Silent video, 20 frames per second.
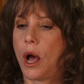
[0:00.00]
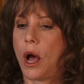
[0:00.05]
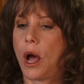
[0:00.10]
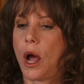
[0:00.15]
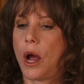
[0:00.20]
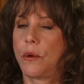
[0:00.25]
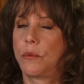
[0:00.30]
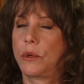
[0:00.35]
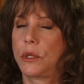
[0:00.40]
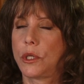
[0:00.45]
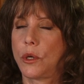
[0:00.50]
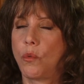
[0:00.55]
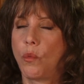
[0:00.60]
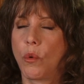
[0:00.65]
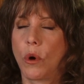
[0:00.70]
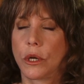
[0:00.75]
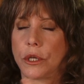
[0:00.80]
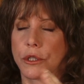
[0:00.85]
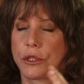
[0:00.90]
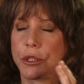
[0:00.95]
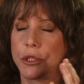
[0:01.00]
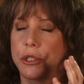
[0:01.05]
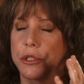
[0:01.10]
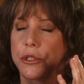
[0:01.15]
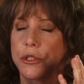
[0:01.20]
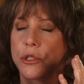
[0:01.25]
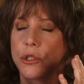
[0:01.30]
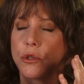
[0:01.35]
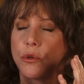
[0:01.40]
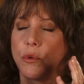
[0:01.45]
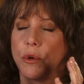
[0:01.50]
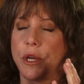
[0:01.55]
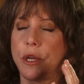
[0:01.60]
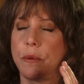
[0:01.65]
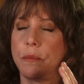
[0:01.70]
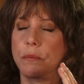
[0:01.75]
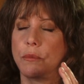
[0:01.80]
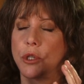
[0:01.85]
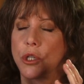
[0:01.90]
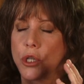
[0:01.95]
I really wanted to just
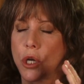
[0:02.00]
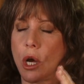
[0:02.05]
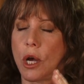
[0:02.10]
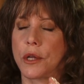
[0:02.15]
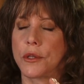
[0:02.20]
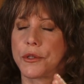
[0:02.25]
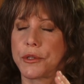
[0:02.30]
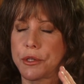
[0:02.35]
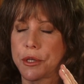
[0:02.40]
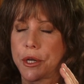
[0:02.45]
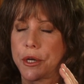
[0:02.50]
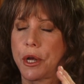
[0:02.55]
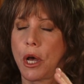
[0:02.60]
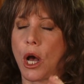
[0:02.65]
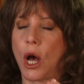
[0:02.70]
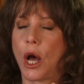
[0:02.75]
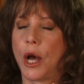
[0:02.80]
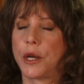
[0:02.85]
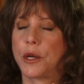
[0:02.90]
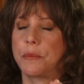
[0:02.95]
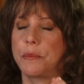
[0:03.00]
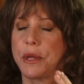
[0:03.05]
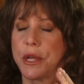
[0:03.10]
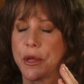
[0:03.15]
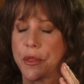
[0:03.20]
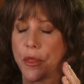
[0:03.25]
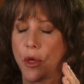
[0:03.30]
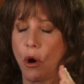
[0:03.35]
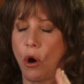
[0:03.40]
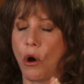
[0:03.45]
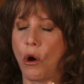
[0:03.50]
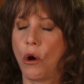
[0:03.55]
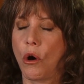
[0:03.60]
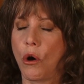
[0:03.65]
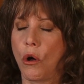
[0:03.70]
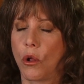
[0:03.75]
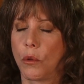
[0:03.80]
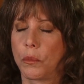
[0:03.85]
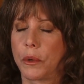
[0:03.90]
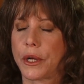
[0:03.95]
scream, John said hi to me in the
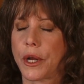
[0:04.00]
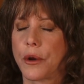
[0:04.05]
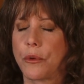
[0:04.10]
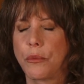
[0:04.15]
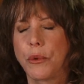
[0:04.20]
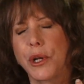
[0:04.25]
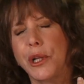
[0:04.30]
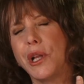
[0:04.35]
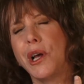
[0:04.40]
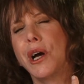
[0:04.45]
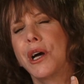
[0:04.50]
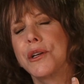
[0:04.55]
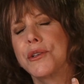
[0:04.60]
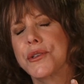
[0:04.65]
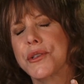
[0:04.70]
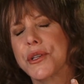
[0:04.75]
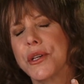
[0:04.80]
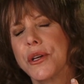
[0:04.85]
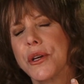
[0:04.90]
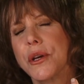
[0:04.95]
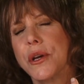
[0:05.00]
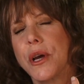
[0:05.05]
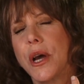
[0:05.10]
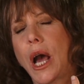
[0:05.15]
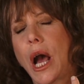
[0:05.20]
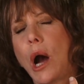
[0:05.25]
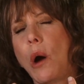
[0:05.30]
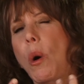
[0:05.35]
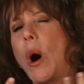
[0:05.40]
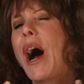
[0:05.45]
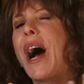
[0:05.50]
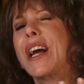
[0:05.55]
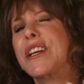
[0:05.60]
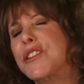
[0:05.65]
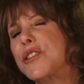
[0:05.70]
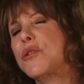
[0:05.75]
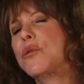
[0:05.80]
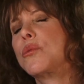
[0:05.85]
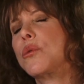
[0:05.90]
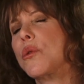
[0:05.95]
hall, but I realized how high
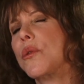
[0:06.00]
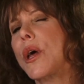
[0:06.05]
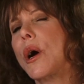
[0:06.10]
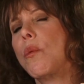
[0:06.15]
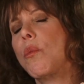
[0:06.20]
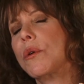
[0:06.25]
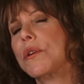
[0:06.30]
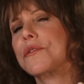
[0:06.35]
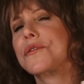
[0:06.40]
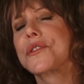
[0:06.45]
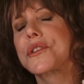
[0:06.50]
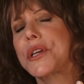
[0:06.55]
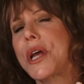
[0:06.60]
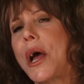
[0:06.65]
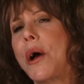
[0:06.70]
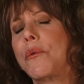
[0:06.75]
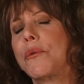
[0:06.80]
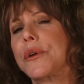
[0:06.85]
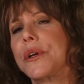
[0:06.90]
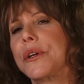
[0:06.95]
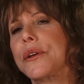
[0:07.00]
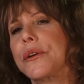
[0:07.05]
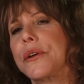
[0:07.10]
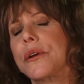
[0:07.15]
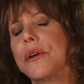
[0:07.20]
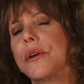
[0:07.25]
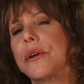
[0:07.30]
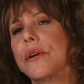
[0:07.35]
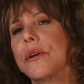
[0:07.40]
school that would have sounded.